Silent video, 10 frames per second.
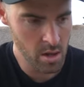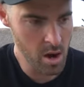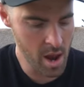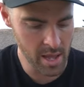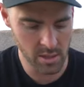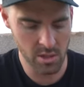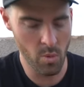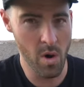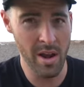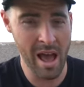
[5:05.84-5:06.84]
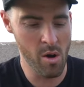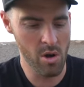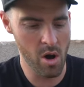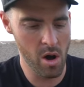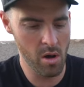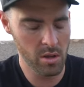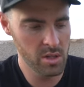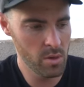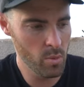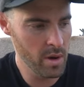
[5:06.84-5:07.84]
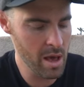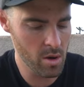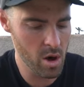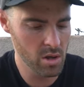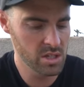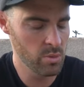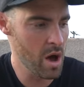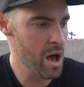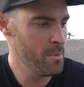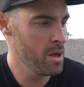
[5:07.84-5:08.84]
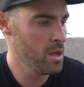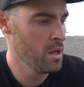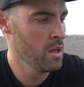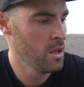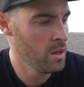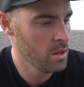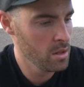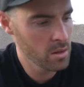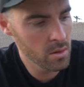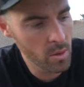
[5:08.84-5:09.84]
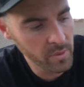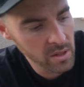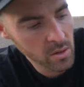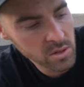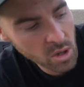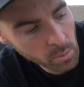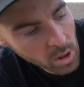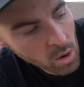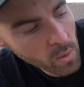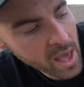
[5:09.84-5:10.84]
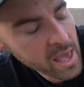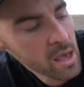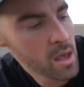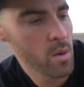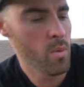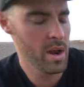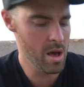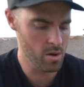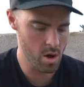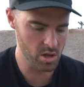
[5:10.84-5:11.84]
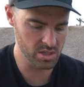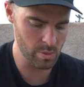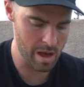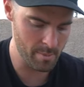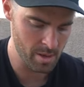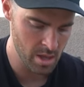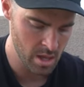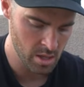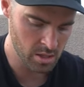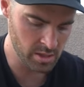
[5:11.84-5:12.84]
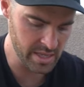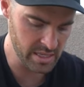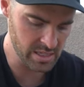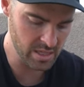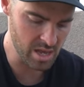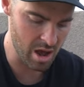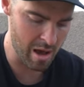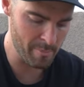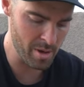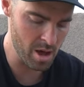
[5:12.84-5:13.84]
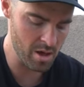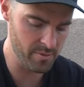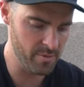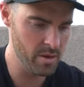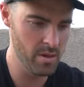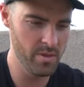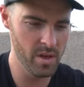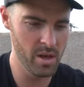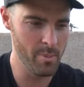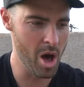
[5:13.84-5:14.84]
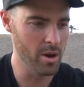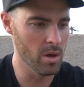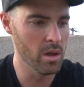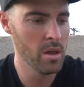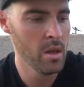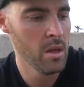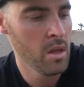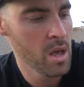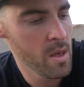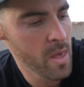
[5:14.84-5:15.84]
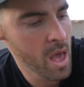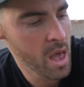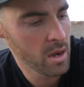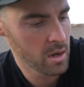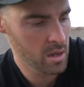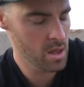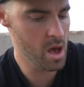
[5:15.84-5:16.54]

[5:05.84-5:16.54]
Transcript: All right, so one alcohol swab. Hopefully those don't blow away. One alcohol swab cleans the top of the bottle. And then